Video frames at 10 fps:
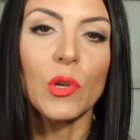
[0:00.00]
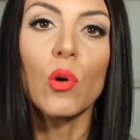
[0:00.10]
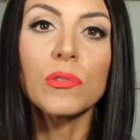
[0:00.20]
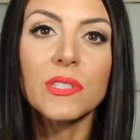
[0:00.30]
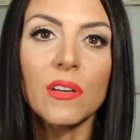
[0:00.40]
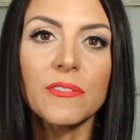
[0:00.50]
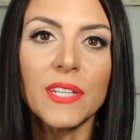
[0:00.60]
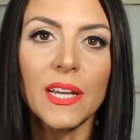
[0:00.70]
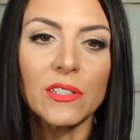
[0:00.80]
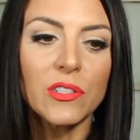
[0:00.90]
old
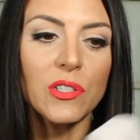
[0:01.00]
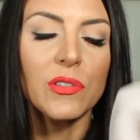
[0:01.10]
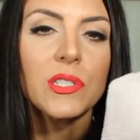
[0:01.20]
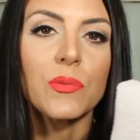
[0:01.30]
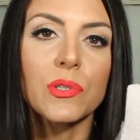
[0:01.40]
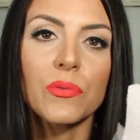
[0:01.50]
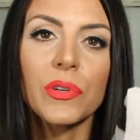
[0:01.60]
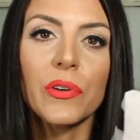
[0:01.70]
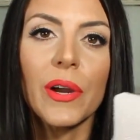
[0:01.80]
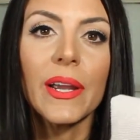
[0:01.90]
self-tanner, so this works
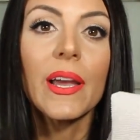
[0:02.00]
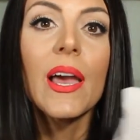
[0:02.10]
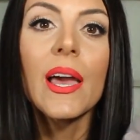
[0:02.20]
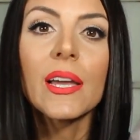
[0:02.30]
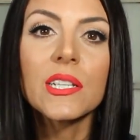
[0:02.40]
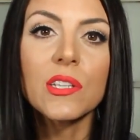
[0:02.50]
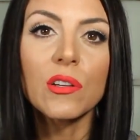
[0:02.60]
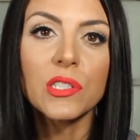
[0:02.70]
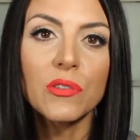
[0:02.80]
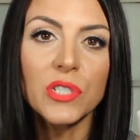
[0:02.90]
really great. And it's
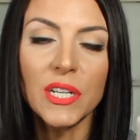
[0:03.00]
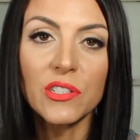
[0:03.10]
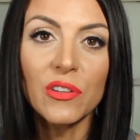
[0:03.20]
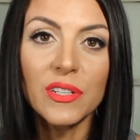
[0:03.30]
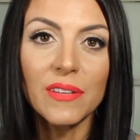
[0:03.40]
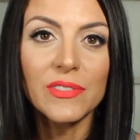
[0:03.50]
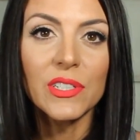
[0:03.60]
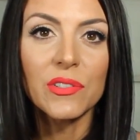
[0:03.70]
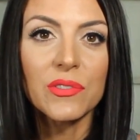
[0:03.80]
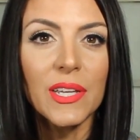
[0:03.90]
also gentle enough
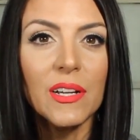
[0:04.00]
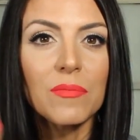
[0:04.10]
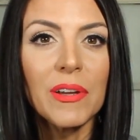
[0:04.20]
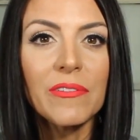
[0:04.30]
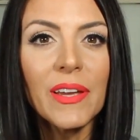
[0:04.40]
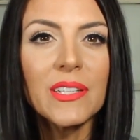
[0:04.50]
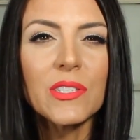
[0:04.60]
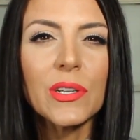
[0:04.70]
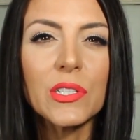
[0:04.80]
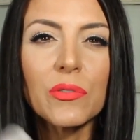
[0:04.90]
to use like on my face,
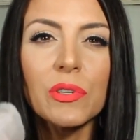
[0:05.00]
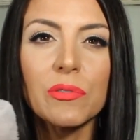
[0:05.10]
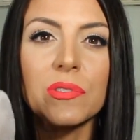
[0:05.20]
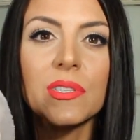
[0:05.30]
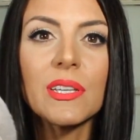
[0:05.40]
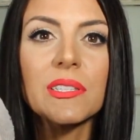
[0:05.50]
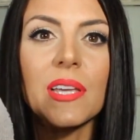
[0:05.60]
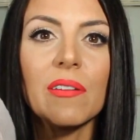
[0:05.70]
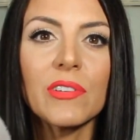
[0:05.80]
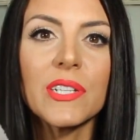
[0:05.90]
so I do use this
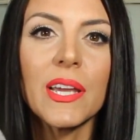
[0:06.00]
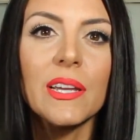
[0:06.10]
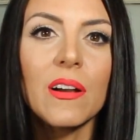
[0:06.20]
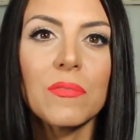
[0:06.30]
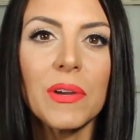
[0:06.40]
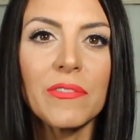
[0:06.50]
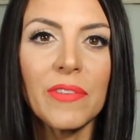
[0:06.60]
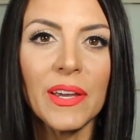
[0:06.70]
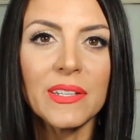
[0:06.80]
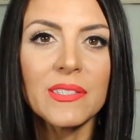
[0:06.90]
every day on my
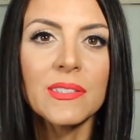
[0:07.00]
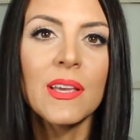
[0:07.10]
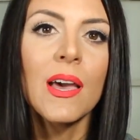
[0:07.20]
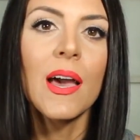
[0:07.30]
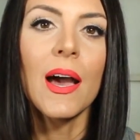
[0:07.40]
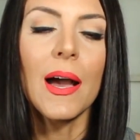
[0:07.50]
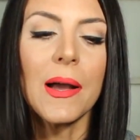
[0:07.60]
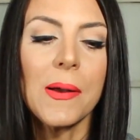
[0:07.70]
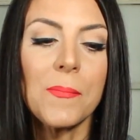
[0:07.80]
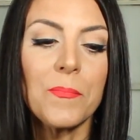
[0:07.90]
face
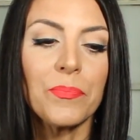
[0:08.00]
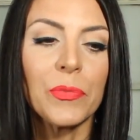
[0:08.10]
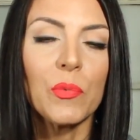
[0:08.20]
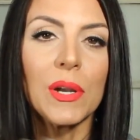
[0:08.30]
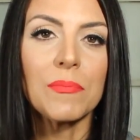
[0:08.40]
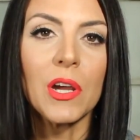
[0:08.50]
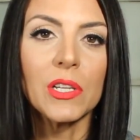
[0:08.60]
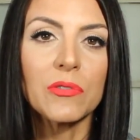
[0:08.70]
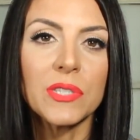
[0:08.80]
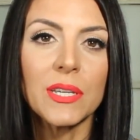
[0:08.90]
when I'm
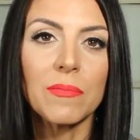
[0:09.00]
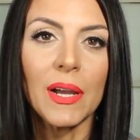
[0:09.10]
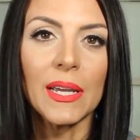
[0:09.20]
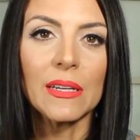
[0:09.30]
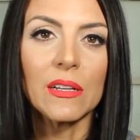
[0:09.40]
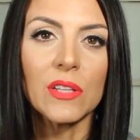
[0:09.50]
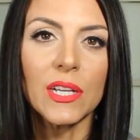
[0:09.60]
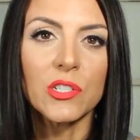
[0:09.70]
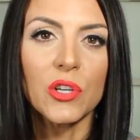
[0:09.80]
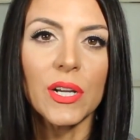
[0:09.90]
not using my
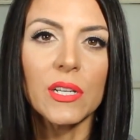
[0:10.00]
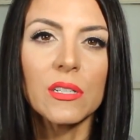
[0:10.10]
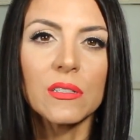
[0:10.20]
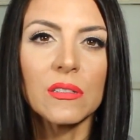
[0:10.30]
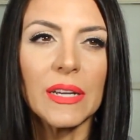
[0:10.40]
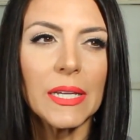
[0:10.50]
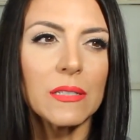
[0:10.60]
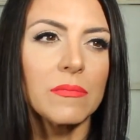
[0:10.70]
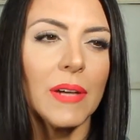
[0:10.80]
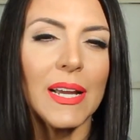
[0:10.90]
electric,
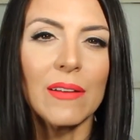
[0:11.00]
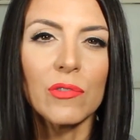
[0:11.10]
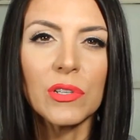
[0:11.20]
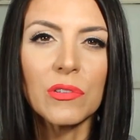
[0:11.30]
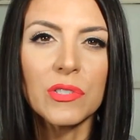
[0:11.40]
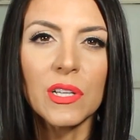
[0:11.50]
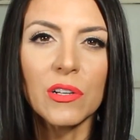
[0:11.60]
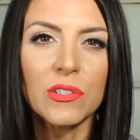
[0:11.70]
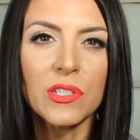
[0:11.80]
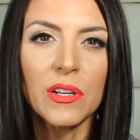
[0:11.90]
like I have one of those
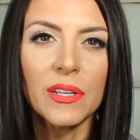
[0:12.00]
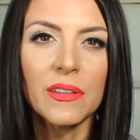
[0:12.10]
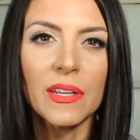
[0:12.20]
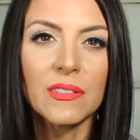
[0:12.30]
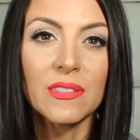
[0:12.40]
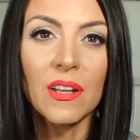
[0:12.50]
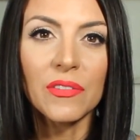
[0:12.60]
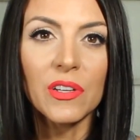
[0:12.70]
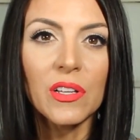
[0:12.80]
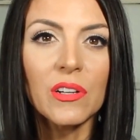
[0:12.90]
Clarisonic things,
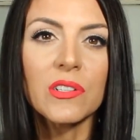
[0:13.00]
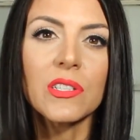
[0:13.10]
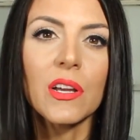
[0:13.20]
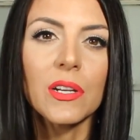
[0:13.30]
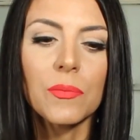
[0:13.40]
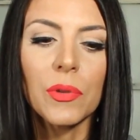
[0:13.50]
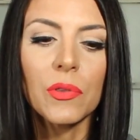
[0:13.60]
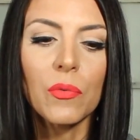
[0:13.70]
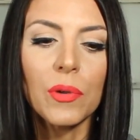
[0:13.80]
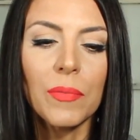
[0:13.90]
not the Clarisonic but
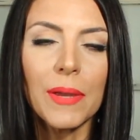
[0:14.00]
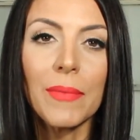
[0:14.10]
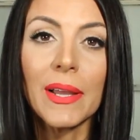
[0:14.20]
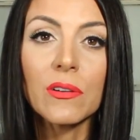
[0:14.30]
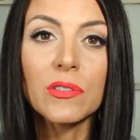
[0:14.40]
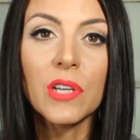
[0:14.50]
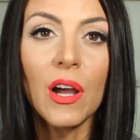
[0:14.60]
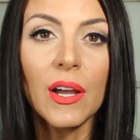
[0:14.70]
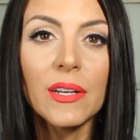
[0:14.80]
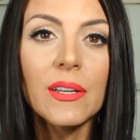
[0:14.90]
the one by Michael
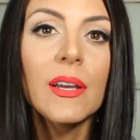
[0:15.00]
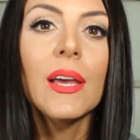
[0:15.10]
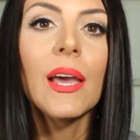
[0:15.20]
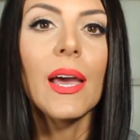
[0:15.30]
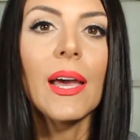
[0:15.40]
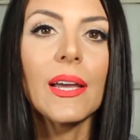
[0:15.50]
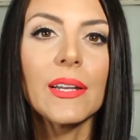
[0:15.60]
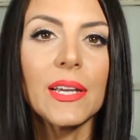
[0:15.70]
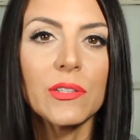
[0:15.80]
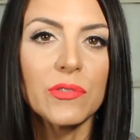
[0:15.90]
Todd,
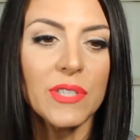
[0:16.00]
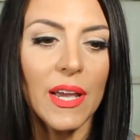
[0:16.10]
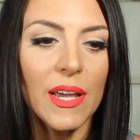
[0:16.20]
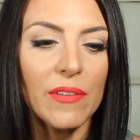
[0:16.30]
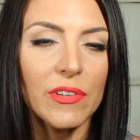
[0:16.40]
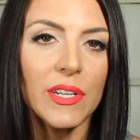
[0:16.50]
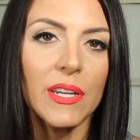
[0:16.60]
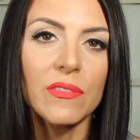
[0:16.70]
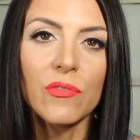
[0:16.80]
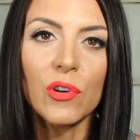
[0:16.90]
and I use that every
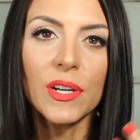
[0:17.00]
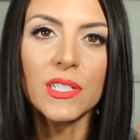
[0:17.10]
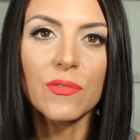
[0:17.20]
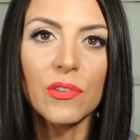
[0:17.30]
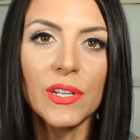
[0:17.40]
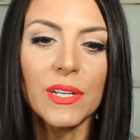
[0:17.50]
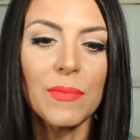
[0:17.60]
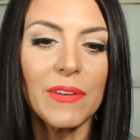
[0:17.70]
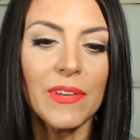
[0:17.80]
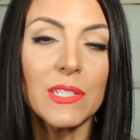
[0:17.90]
day for exfoliating
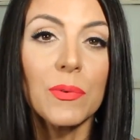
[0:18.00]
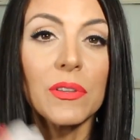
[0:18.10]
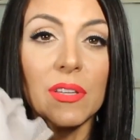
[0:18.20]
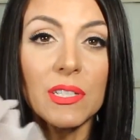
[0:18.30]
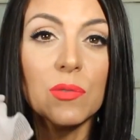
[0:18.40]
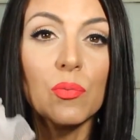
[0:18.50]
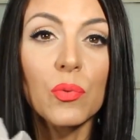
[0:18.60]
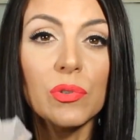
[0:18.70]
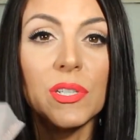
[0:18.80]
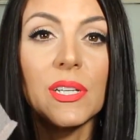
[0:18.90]
my face, but this
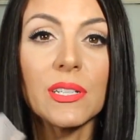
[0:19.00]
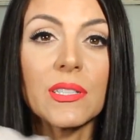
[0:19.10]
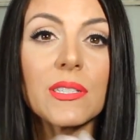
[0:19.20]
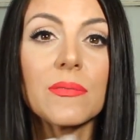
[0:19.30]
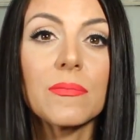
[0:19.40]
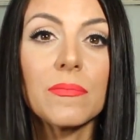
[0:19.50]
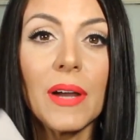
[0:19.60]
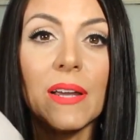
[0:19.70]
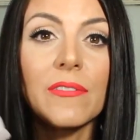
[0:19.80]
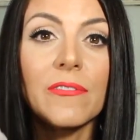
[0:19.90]
really gets
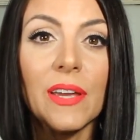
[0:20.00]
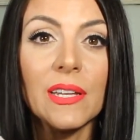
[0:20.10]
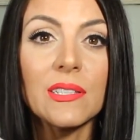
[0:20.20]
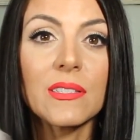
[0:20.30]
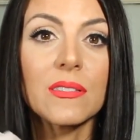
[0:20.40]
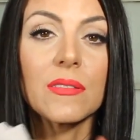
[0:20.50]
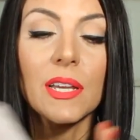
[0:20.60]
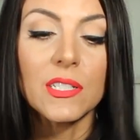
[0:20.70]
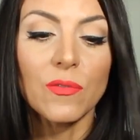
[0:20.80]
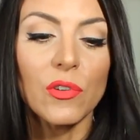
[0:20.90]
my face
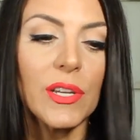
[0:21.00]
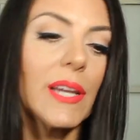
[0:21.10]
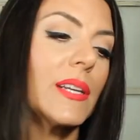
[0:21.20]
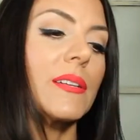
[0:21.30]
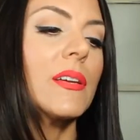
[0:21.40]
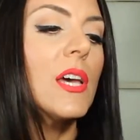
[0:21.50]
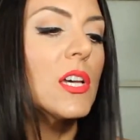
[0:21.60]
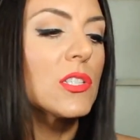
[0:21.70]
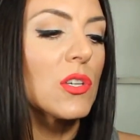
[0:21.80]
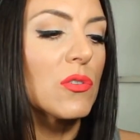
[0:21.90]
exfoliated.
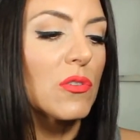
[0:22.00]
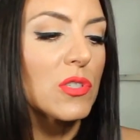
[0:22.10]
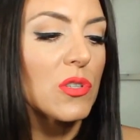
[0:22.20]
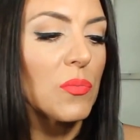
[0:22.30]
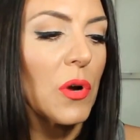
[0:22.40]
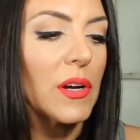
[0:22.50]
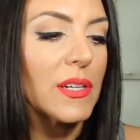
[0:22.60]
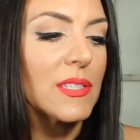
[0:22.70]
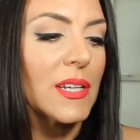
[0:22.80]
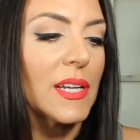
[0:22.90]
So those are the
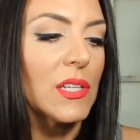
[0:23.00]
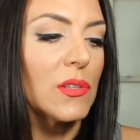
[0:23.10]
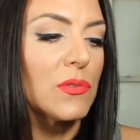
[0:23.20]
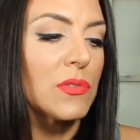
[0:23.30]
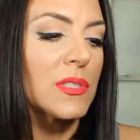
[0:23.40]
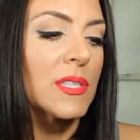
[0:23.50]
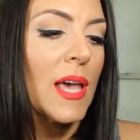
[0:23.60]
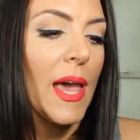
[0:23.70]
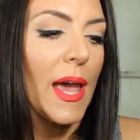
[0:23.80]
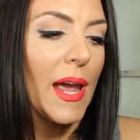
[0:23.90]
products that I use.
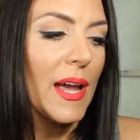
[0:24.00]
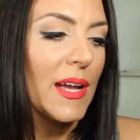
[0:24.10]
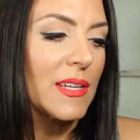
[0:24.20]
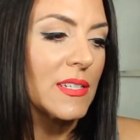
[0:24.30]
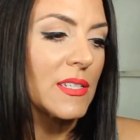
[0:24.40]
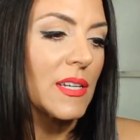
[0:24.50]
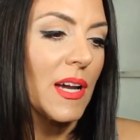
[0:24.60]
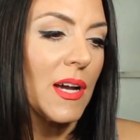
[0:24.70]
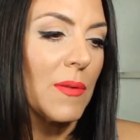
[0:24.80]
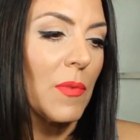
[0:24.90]
And
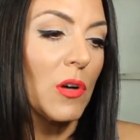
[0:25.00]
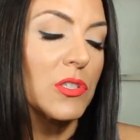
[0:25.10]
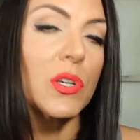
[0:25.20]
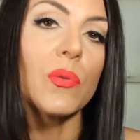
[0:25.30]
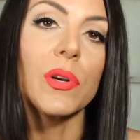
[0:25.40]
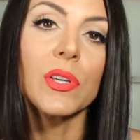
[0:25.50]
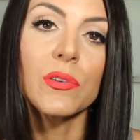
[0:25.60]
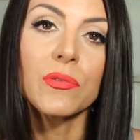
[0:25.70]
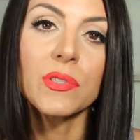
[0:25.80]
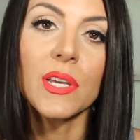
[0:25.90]
also you want to
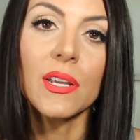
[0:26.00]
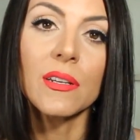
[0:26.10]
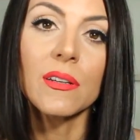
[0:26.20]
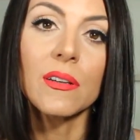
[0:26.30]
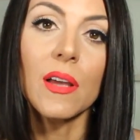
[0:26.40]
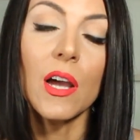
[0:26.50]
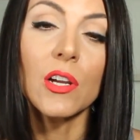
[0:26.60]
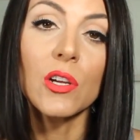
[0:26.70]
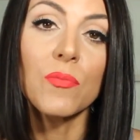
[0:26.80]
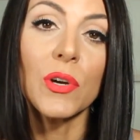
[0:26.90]
use a good